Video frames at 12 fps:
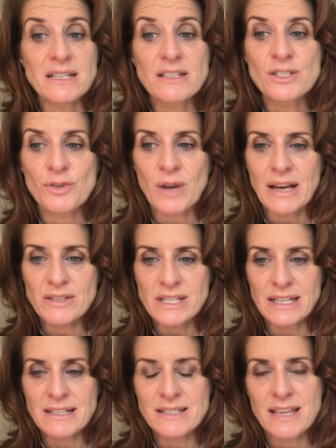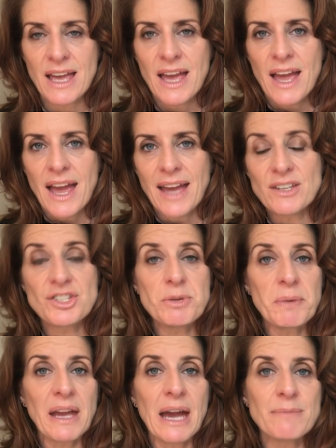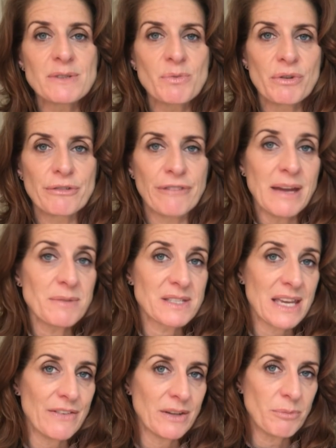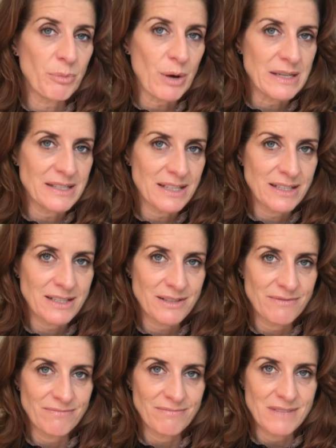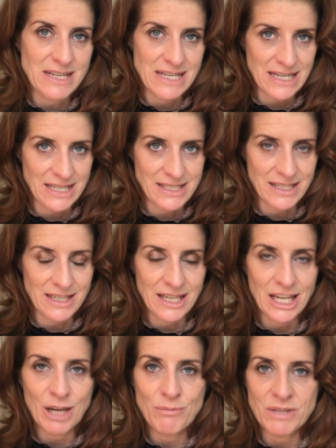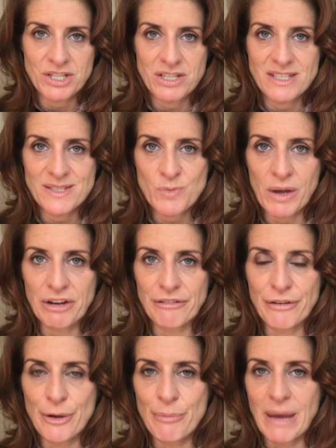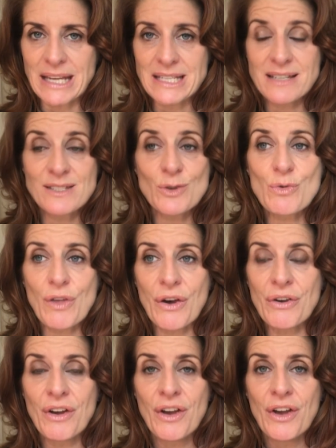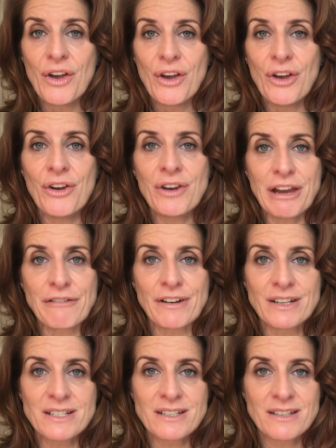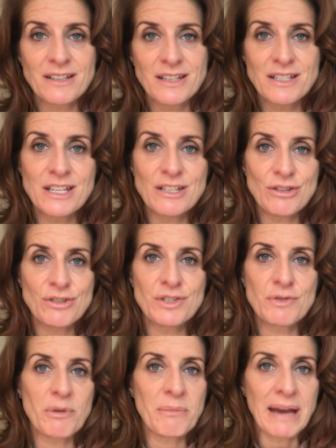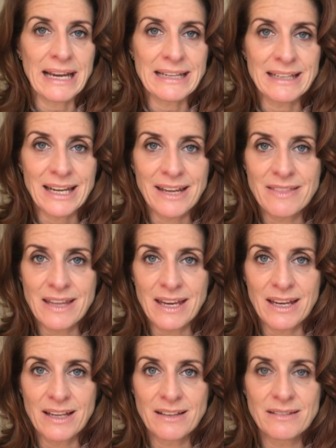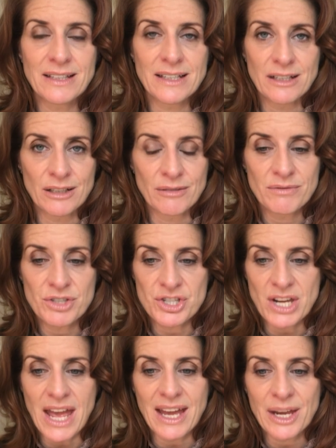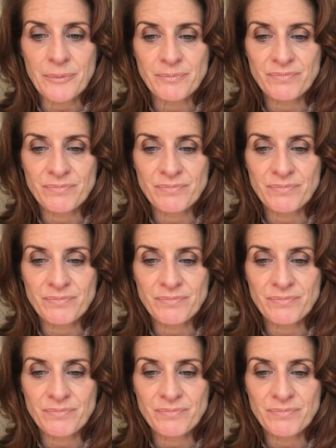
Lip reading: surroundings. And she becomes world famous. Even President Nixon commissions one of her paintings, although her and Everett continued to remain in their little shack.